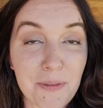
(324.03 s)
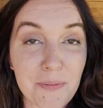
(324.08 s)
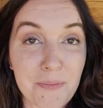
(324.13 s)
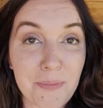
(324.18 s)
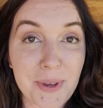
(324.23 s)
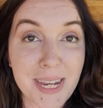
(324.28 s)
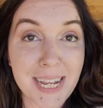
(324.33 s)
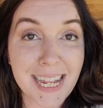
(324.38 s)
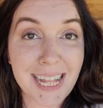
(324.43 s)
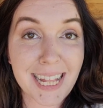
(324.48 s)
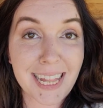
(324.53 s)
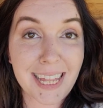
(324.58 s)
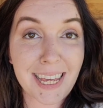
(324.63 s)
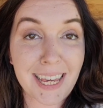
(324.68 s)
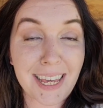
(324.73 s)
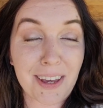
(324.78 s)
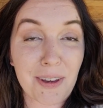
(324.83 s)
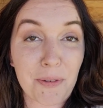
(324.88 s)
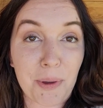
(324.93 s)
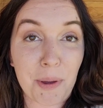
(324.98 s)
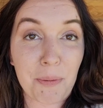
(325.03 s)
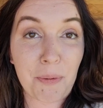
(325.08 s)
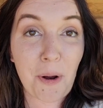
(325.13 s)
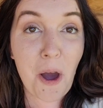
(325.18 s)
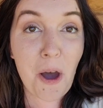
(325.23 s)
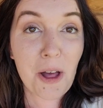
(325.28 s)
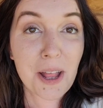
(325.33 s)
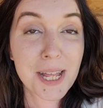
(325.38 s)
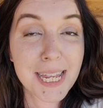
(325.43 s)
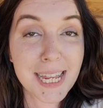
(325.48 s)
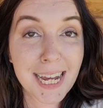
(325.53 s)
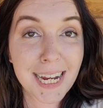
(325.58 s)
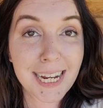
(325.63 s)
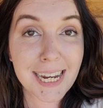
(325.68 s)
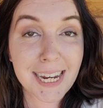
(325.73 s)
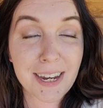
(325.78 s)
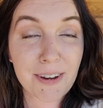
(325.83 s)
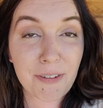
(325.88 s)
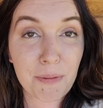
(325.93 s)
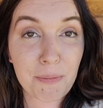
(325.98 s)
Basically, we were all assigned
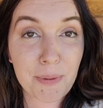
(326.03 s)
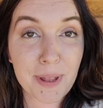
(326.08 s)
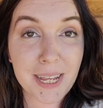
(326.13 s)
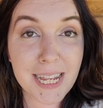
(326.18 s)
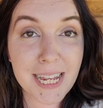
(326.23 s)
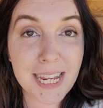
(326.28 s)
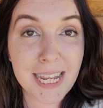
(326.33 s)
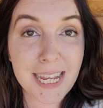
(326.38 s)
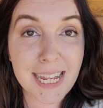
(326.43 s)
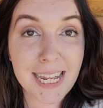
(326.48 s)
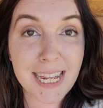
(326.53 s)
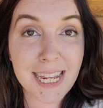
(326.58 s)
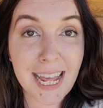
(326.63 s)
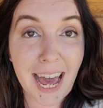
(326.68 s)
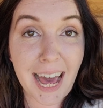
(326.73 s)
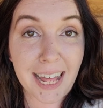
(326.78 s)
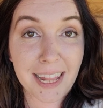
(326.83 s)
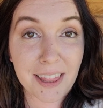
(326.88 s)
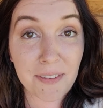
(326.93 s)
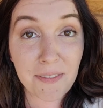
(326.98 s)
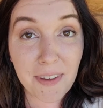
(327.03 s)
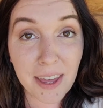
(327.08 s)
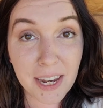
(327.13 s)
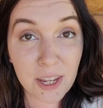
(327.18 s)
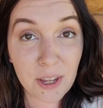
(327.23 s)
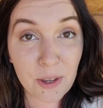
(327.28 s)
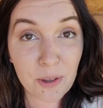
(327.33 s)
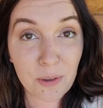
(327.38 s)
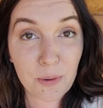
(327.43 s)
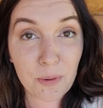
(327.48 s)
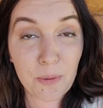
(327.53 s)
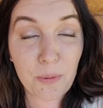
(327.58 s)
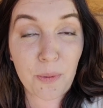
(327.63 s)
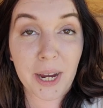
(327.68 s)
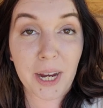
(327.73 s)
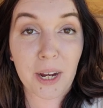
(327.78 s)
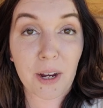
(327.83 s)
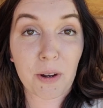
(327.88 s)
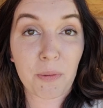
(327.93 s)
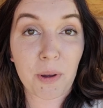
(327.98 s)
to different places at the venue
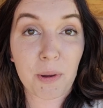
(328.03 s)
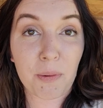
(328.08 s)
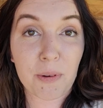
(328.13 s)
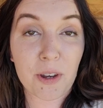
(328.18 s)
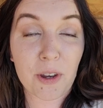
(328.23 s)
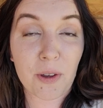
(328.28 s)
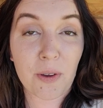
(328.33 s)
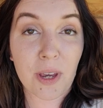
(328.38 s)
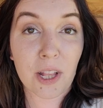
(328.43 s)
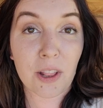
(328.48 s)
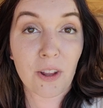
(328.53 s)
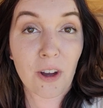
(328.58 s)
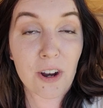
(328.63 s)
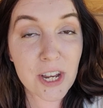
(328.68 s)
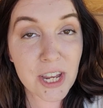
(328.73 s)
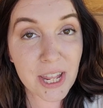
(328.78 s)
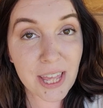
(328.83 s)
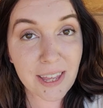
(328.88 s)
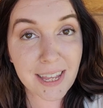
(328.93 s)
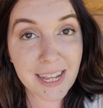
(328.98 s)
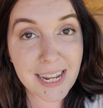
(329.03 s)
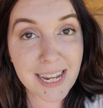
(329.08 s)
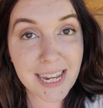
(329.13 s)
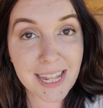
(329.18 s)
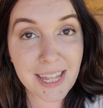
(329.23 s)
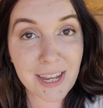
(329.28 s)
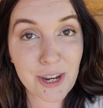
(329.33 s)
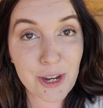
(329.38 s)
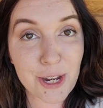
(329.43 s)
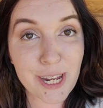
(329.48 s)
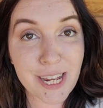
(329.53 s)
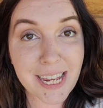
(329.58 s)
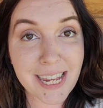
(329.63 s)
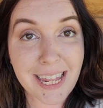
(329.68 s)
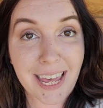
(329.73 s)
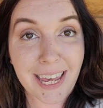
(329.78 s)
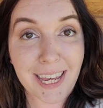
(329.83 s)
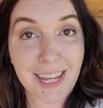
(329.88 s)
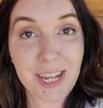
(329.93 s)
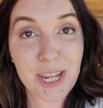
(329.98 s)
where we were doing large-scale installations
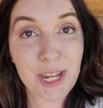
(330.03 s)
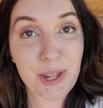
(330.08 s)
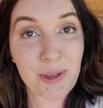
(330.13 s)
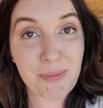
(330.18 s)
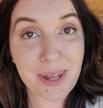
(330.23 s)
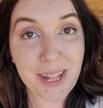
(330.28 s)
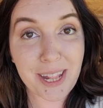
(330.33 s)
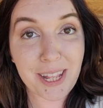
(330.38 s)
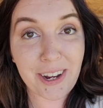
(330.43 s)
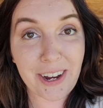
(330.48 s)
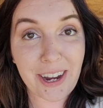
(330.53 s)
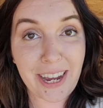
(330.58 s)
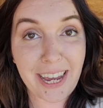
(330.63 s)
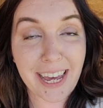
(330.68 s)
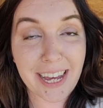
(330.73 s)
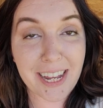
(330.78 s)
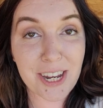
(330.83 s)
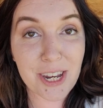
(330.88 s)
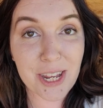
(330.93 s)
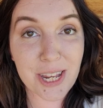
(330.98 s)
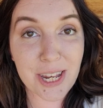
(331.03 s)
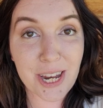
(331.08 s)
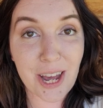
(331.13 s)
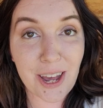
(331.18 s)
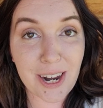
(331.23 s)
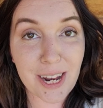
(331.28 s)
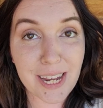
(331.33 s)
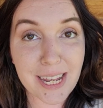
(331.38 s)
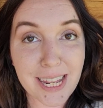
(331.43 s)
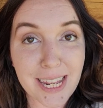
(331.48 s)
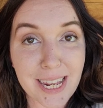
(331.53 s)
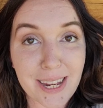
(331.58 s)
like Sue McLeary had just taught us.